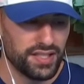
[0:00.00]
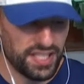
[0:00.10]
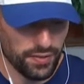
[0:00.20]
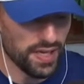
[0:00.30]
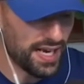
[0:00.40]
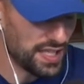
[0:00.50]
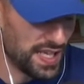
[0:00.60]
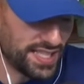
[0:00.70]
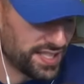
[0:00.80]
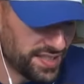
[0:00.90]
Sirianni
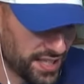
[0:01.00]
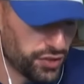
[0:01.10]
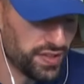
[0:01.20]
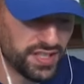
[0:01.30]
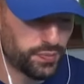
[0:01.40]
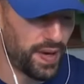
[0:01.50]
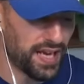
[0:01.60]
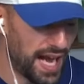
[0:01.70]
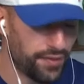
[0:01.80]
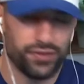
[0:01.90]
is essentially,
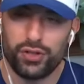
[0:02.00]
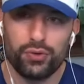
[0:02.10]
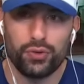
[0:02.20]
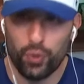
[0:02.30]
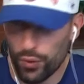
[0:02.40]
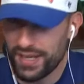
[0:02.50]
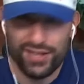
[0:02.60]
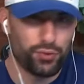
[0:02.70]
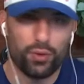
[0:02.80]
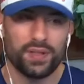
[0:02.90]
despite hiring two new
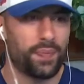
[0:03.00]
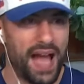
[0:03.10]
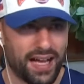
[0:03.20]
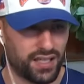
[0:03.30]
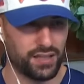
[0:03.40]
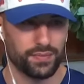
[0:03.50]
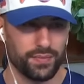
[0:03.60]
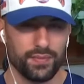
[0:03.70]
coordinators, rolled it back.